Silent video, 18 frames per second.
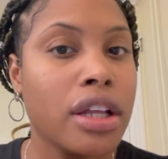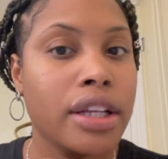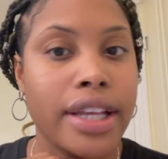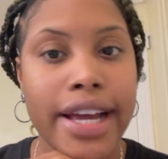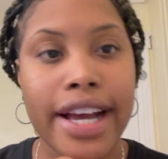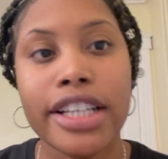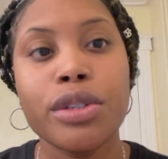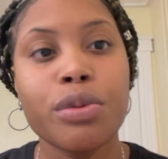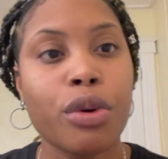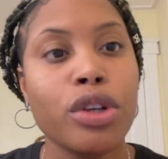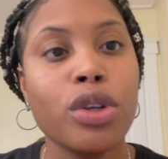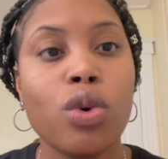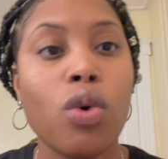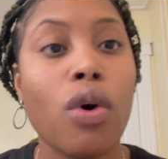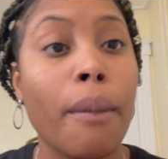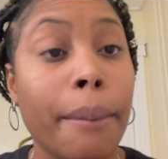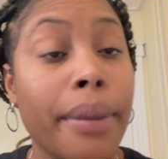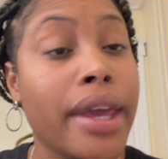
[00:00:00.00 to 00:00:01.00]
that's where you're
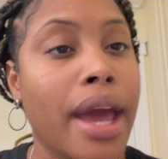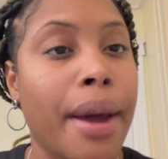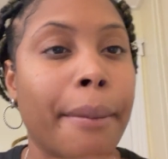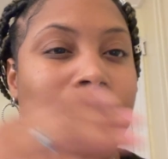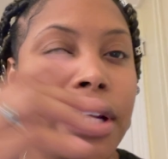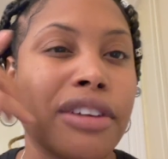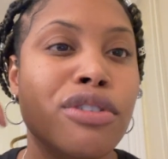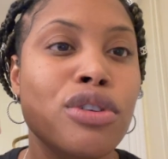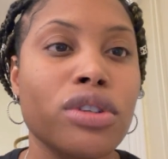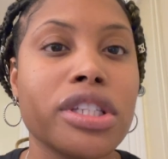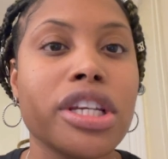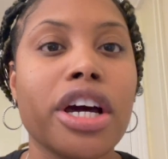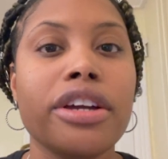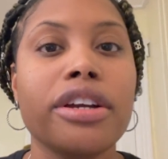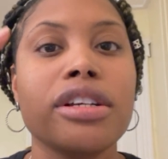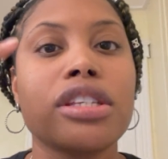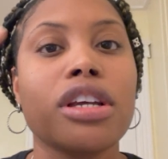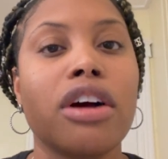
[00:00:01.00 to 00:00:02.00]
gonna be at. But if you tell
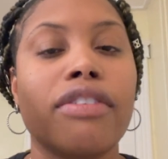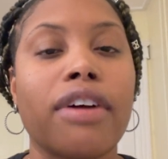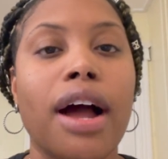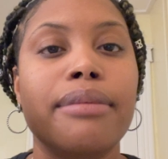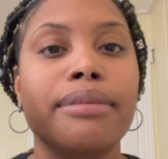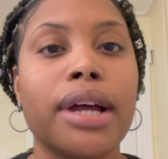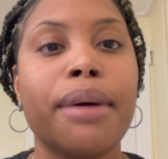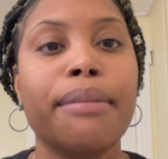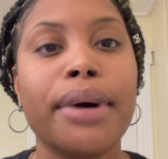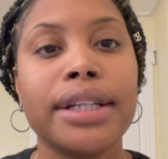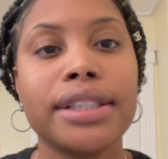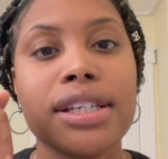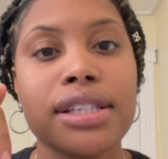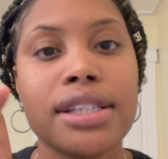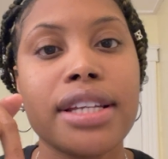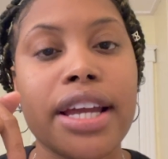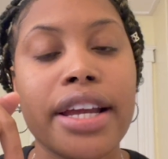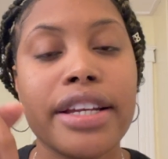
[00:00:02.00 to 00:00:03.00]
yourself, I'm not about to
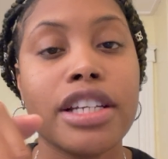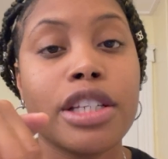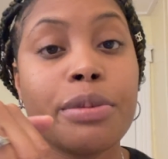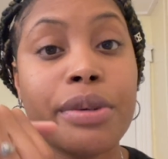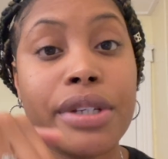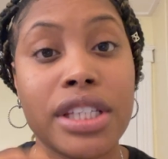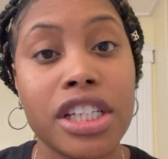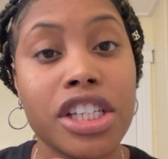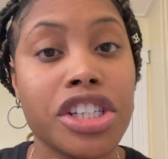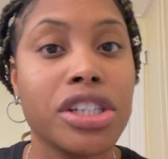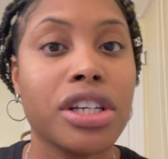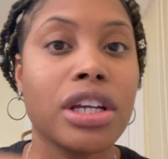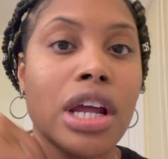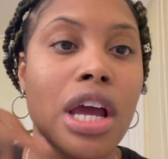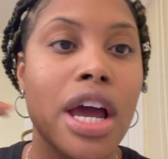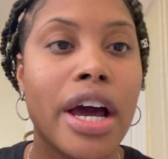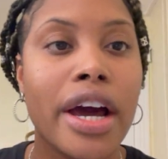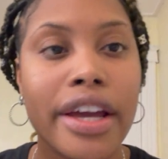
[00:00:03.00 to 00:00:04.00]
stay in this position,
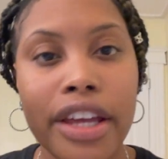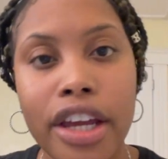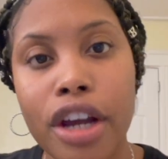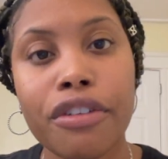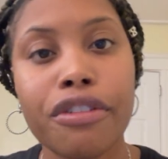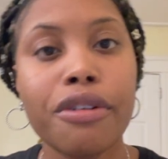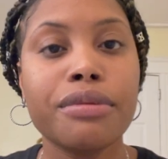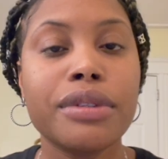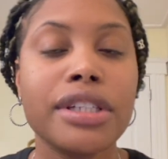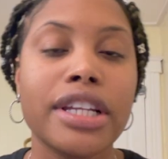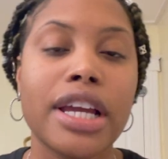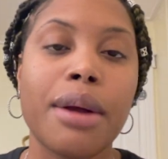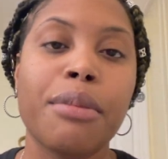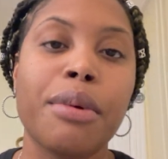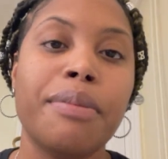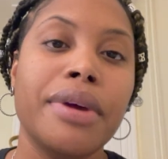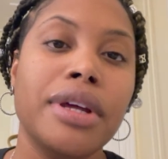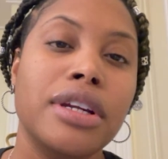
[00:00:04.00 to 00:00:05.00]
a year from today, I'm
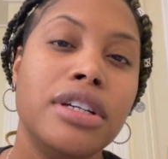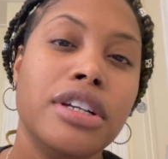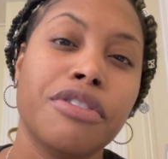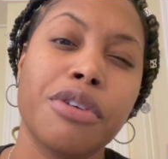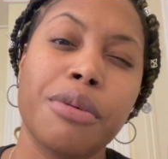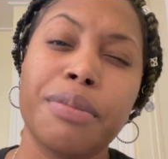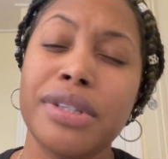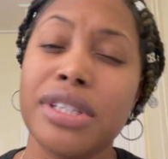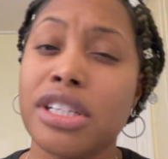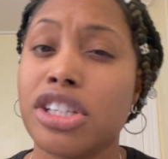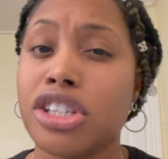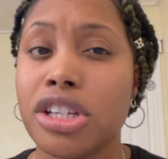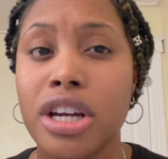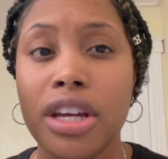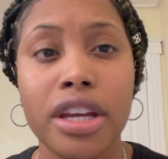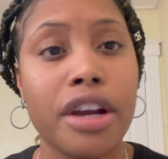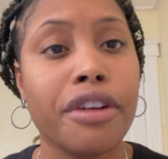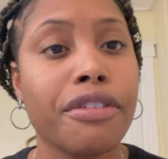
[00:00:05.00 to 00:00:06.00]
gonna be in a different position.
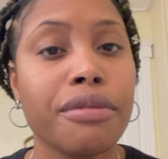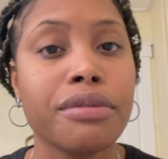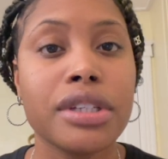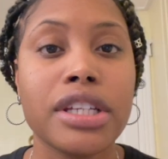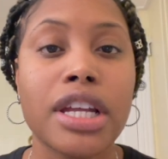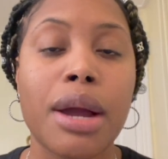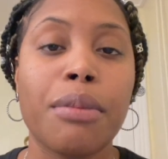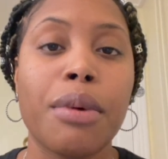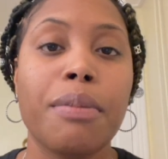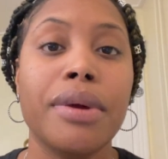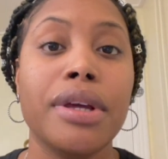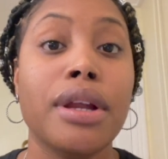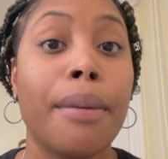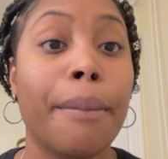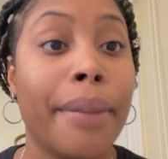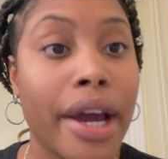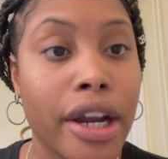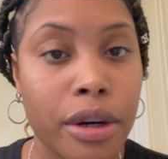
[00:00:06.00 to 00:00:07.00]
A year from today, I'm gonna be in
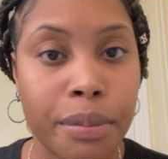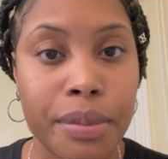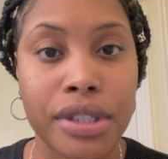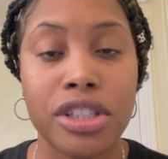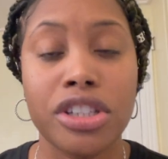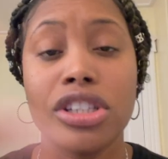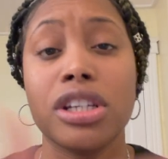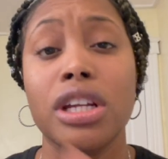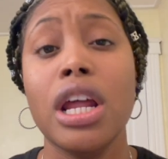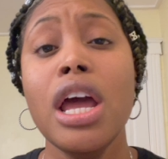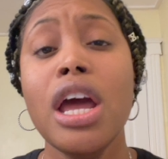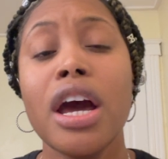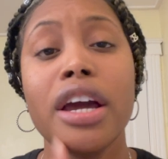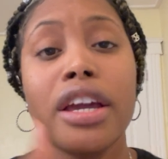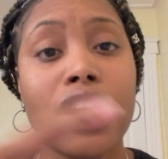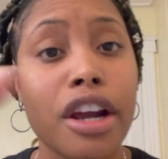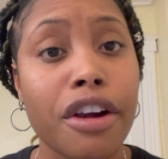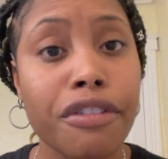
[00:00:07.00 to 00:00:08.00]
a better position.
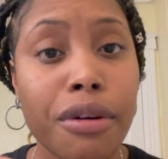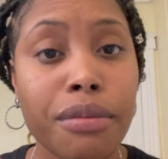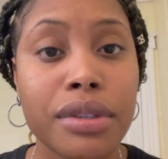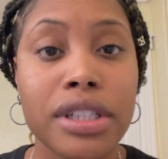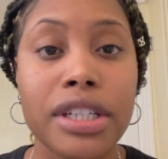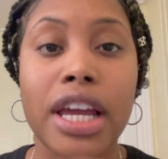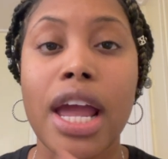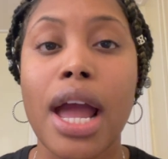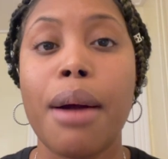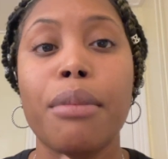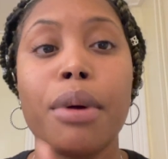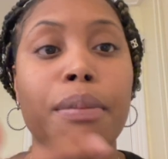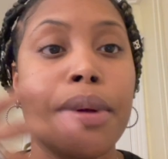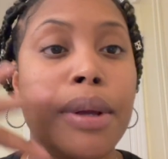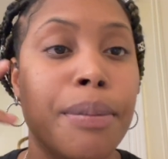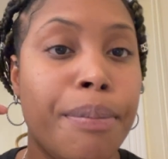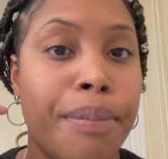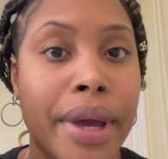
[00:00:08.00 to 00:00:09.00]
A year from today, I'm gonna
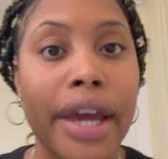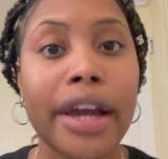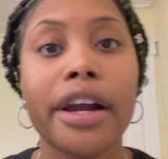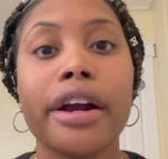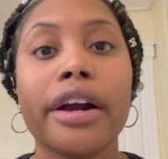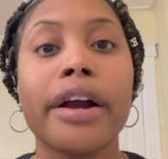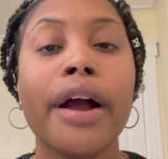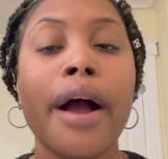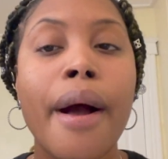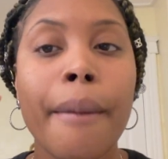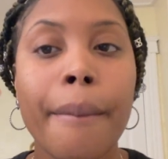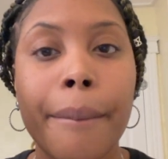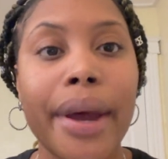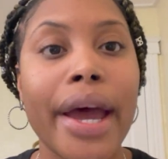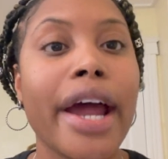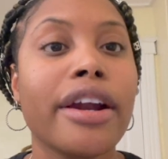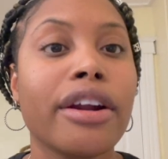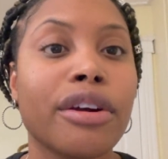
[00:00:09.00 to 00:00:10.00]
be bigger,
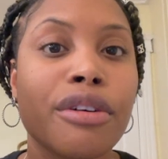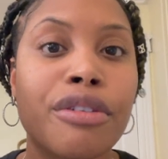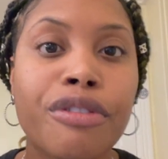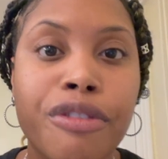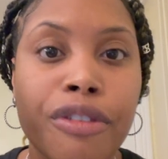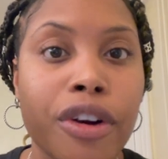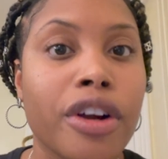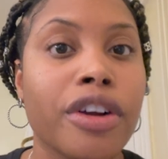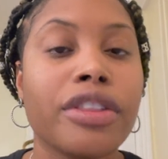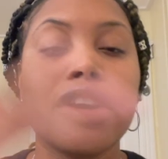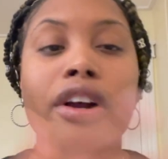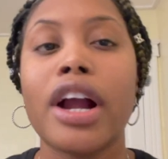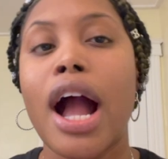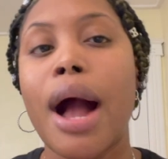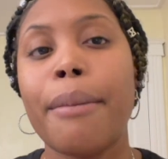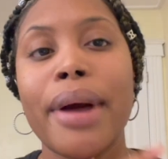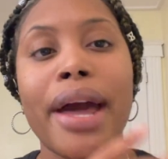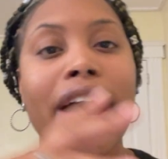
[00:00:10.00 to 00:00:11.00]
better, further.
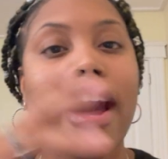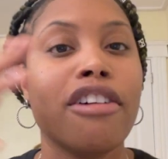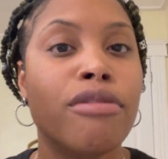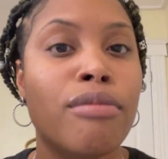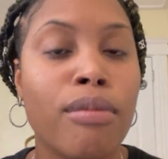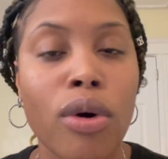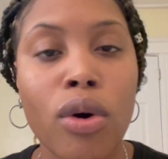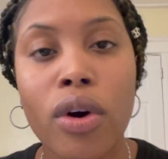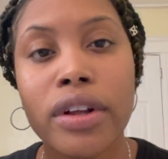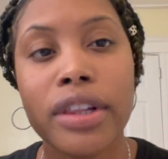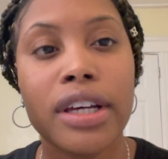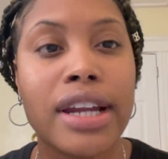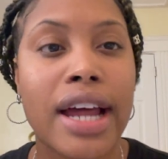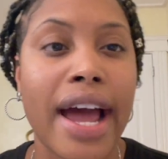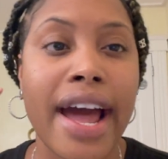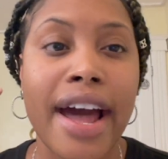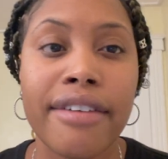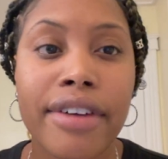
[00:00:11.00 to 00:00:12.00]
I'm gonna have more than
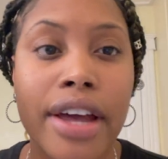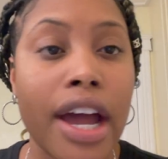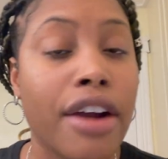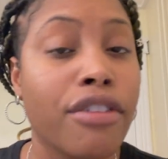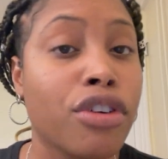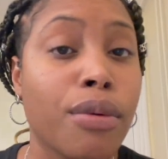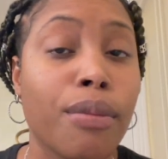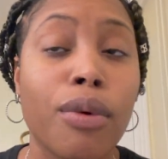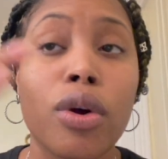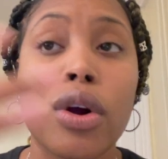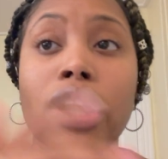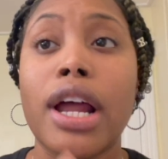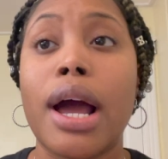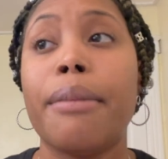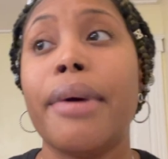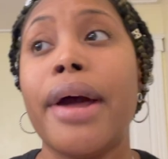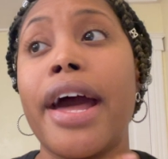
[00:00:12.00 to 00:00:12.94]
I have ever more. I'm